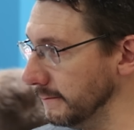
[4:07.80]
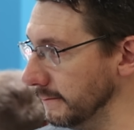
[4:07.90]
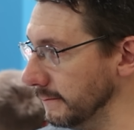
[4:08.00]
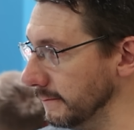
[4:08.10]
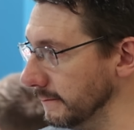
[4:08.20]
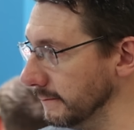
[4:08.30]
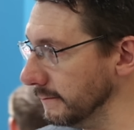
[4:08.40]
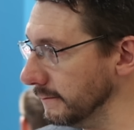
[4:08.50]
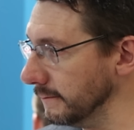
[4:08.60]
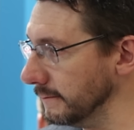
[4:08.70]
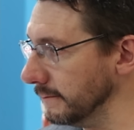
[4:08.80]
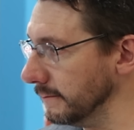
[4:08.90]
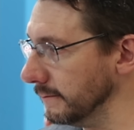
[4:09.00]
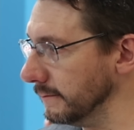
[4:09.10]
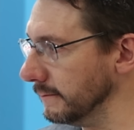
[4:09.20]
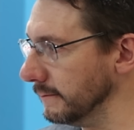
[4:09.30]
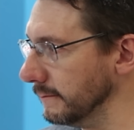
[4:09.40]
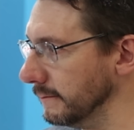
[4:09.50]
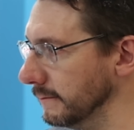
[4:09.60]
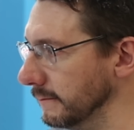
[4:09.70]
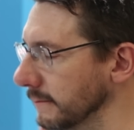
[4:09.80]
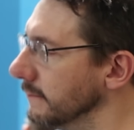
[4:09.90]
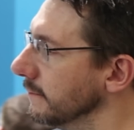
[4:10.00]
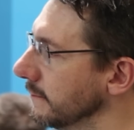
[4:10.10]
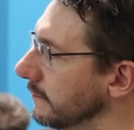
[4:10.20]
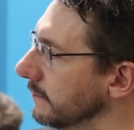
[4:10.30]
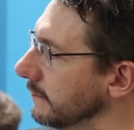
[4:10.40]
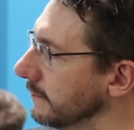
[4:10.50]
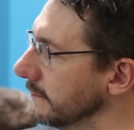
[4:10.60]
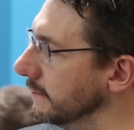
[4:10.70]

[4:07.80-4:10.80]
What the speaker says: The person shown says nothing.